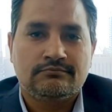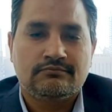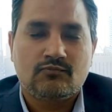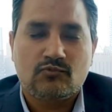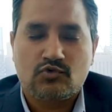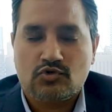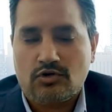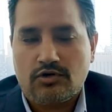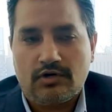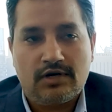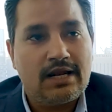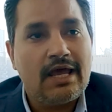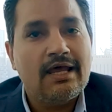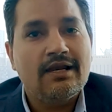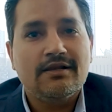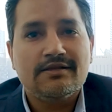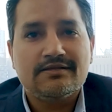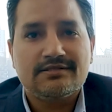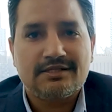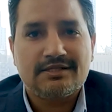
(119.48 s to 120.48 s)
Sure, an
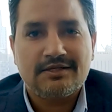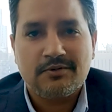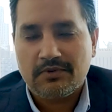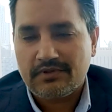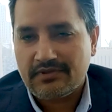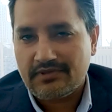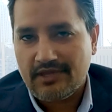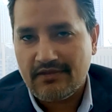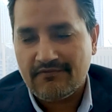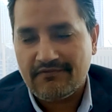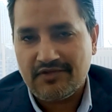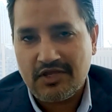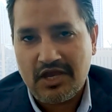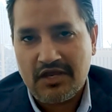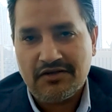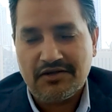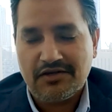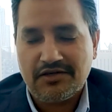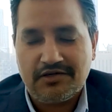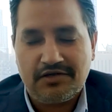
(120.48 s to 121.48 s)
LLC with FDI
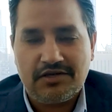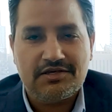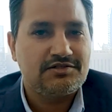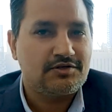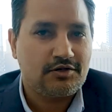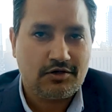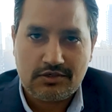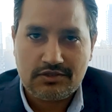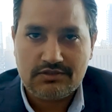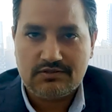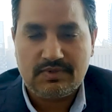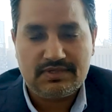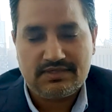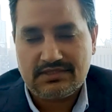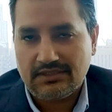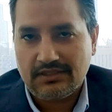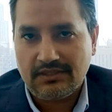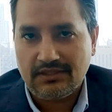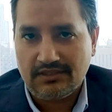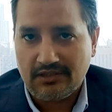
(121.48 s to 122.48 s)
in Indonesia is
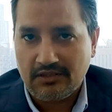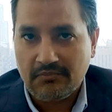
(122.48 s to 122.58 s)
basically the